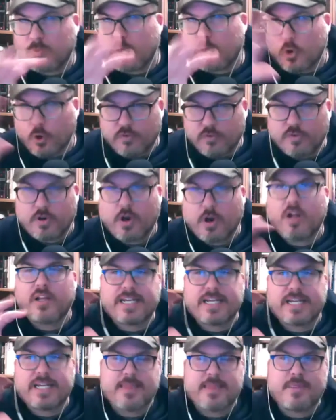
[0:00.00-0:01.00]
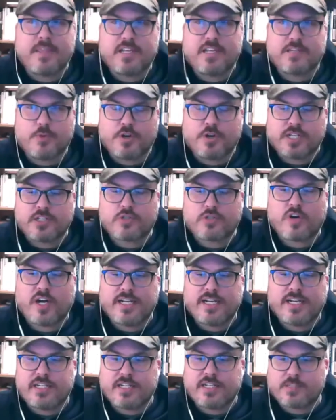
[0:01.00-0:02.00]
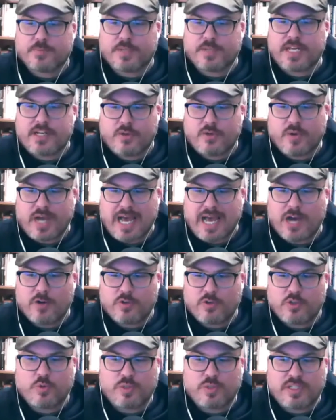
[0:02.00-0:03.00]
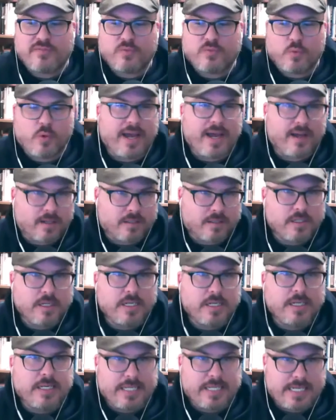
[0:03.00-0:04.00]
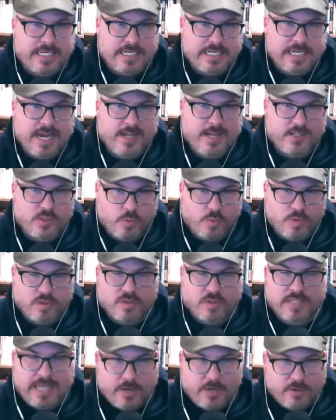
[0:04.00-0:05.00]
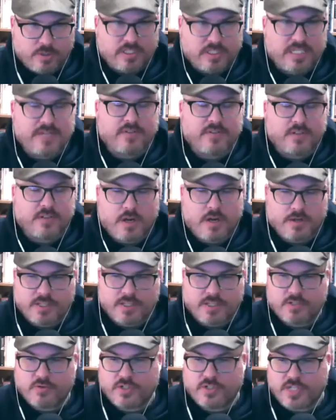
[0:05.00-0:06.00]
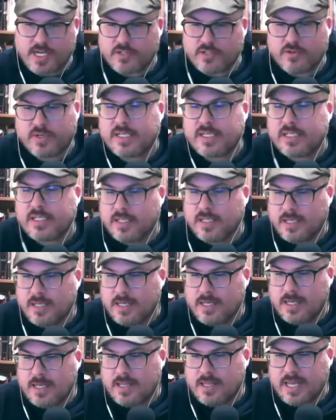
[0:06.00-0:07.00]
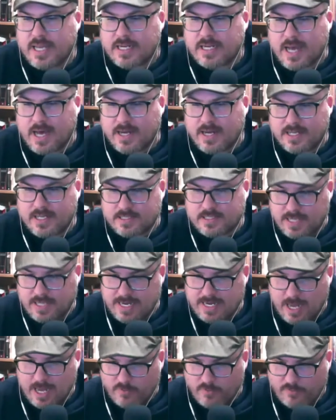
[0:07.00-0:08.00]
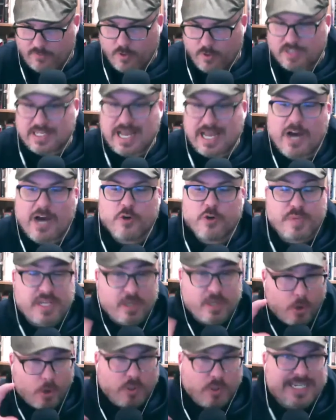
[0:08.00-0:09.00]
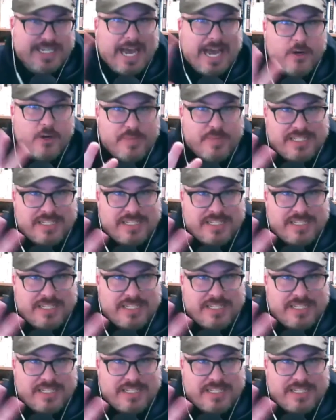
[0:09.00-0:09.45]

Overall, again, this book is trying to explain to you how to live well in God's world, how to live along this trajectory that God has laid out for us, how to be holy, how to be